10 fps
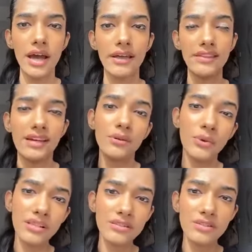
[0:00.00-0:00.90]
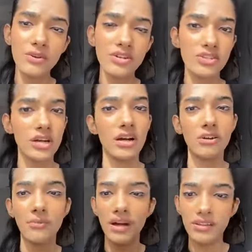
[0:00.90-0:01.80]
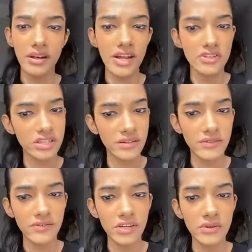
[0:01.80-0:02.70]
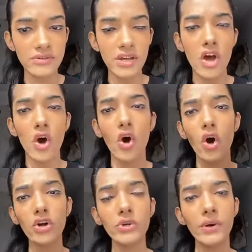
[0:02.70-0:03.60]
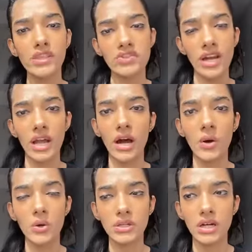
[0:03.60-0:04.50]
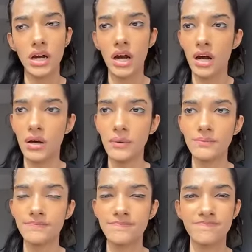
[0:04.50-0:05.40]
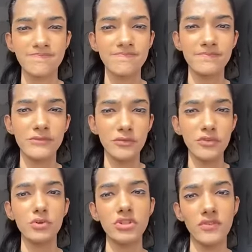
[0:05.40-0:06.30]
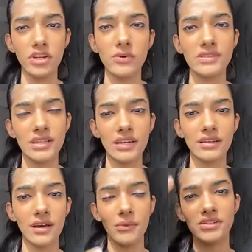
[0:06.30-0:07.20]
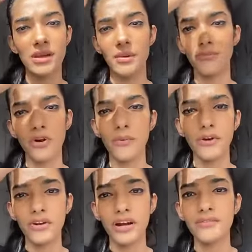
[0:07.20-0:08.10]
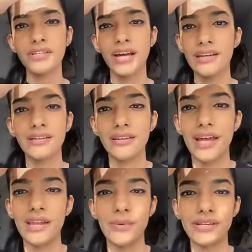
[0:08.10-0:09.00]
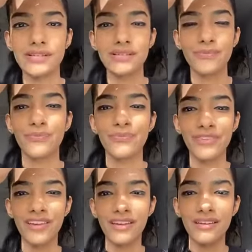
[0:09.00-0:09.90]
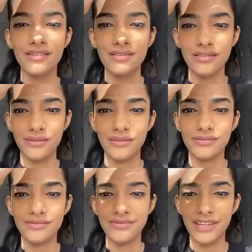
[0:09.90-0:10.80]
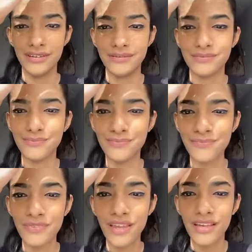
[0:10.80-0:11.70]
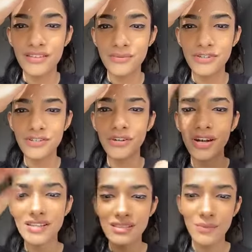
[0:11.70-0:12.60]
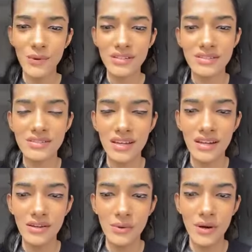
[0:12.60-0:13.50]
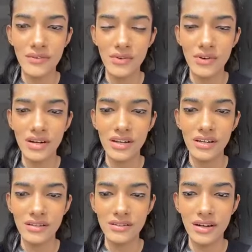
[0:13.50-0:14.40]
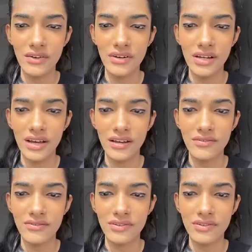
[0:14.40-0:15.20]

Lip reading: And the other ones, you can check out my other IGTV videos, or you can check out the future videos, because I'm probably going to cover that anyways. So yeah, I'm just going to answer some questions that I know I already have.